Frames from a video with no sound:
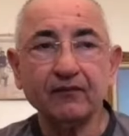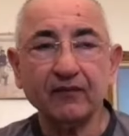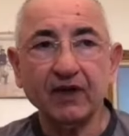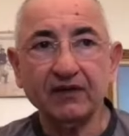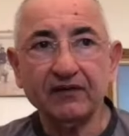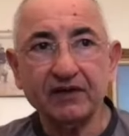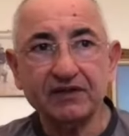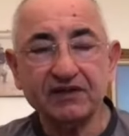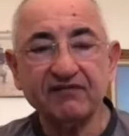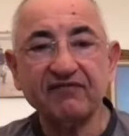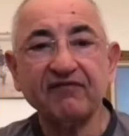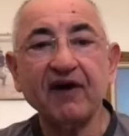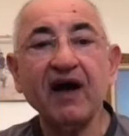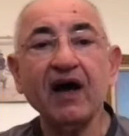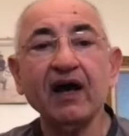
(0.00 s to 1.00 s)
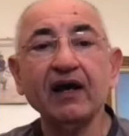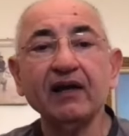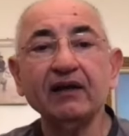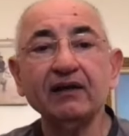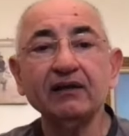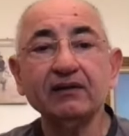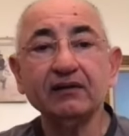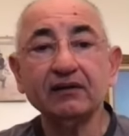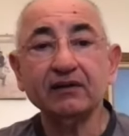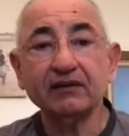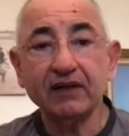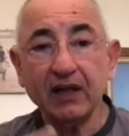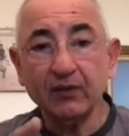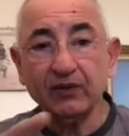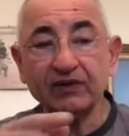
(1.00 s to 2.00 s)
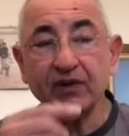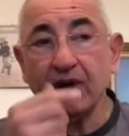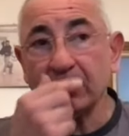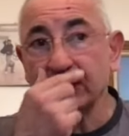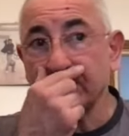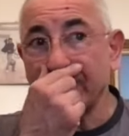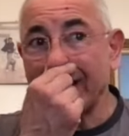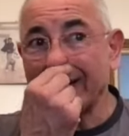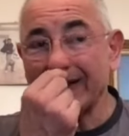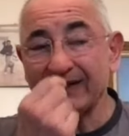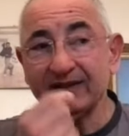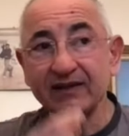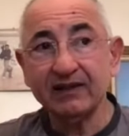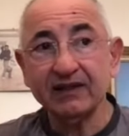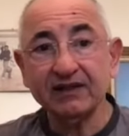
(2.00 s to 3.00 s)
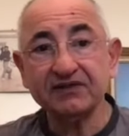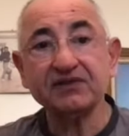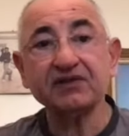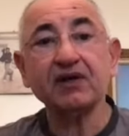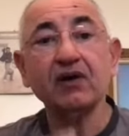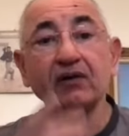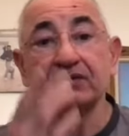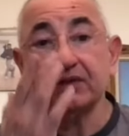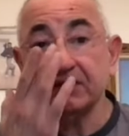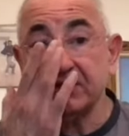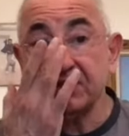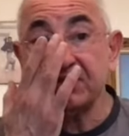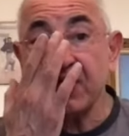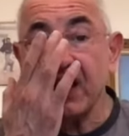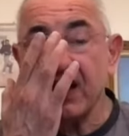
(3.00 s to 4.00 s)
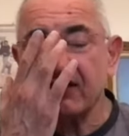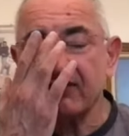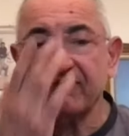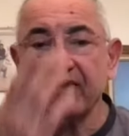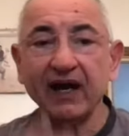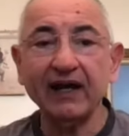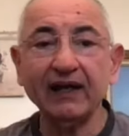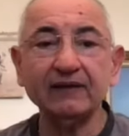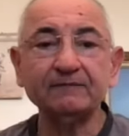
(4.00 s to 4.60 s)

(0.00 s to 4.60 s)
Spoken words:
there's a file that we talked about it. It's called the desire file.